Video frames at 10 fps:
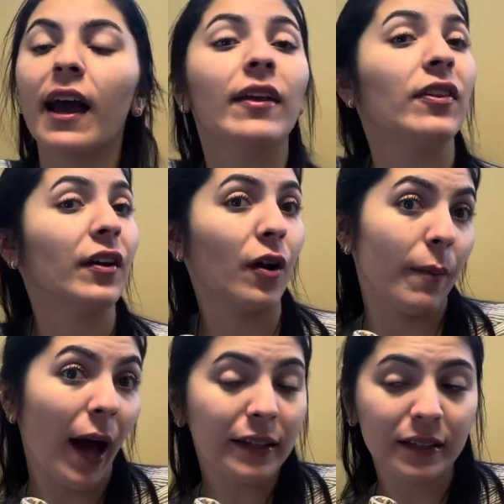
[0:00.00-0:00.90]
and then go
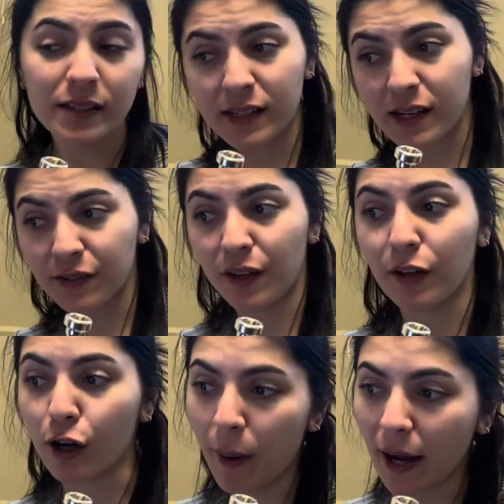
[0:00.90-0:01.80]
back to C, and then
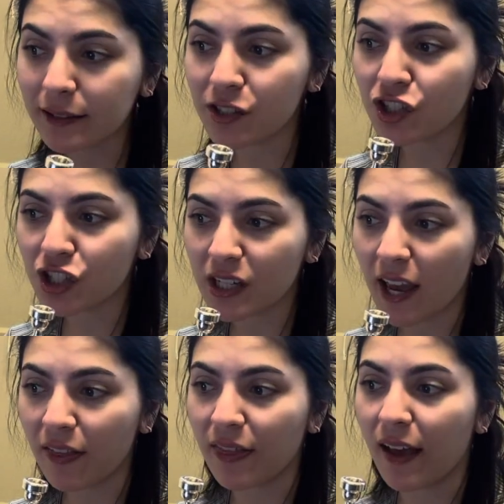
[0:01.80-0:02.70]
go back to G,
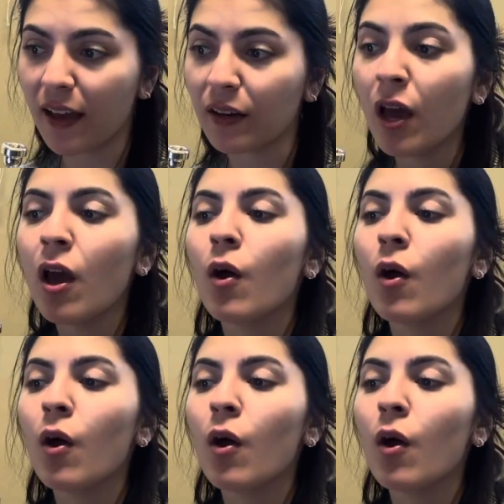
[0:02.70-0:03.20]
and then